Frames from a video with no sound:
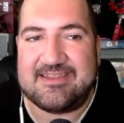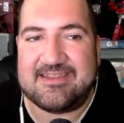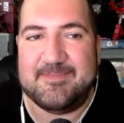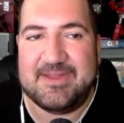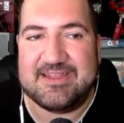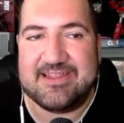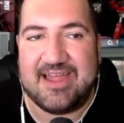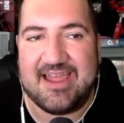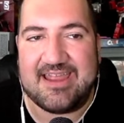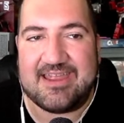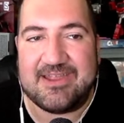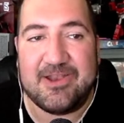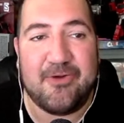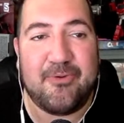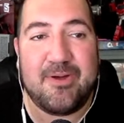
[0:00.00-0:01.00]
To be like,
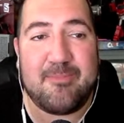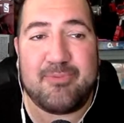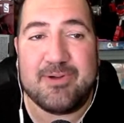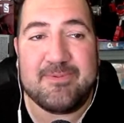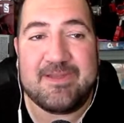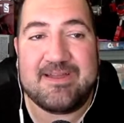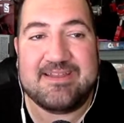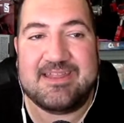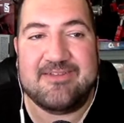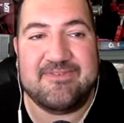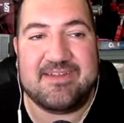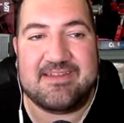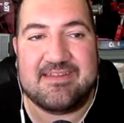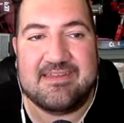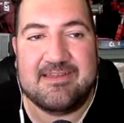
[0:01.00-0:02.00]
you know what, put me on
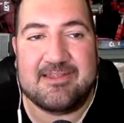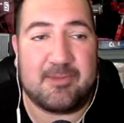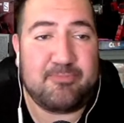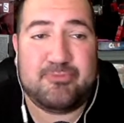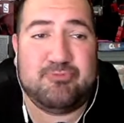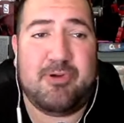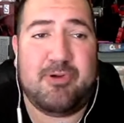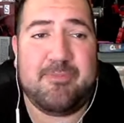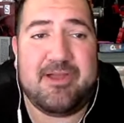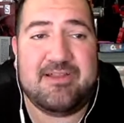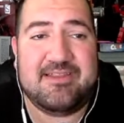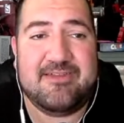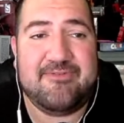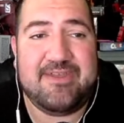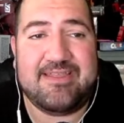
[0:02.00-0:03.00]
TV. Like, put me on
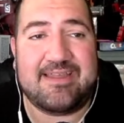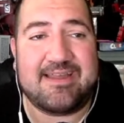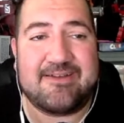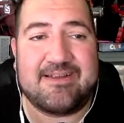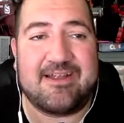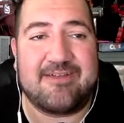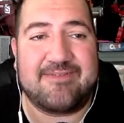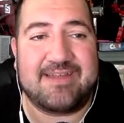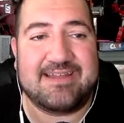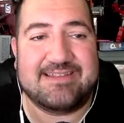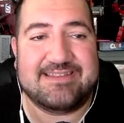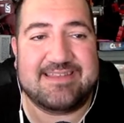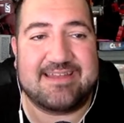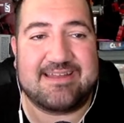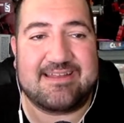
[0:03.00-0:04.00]
TV. Like, I don't care if I get
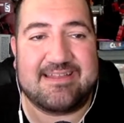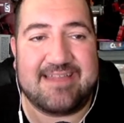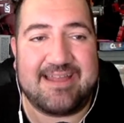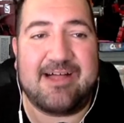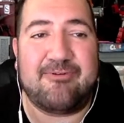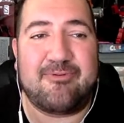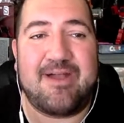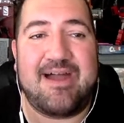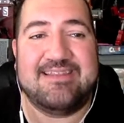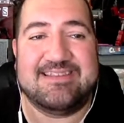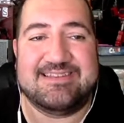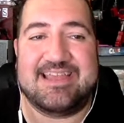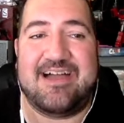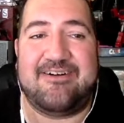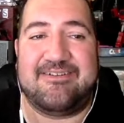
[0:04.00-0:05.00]
sick. Like, I'll ride
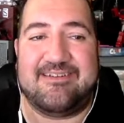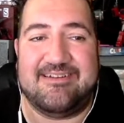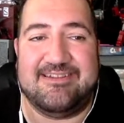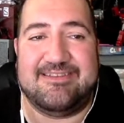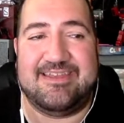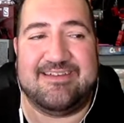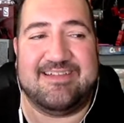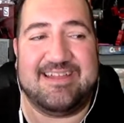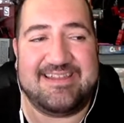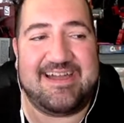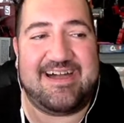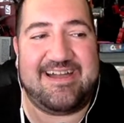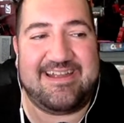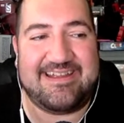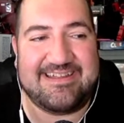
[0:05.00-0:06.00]
this out until I
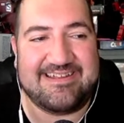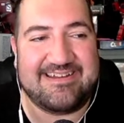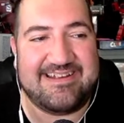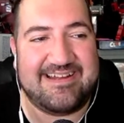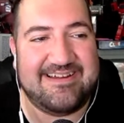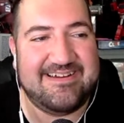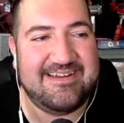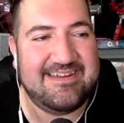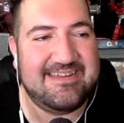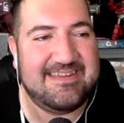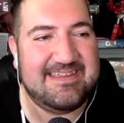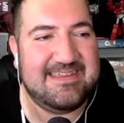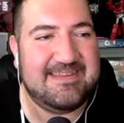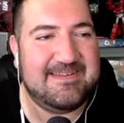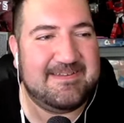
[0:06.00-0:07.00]
die. You
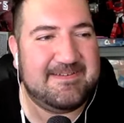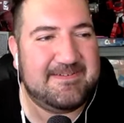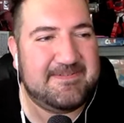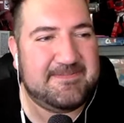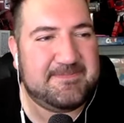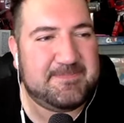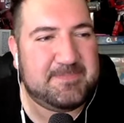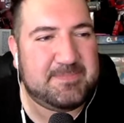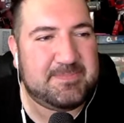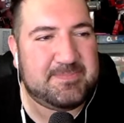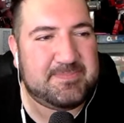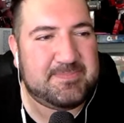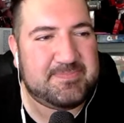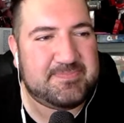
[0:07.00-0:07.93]
know.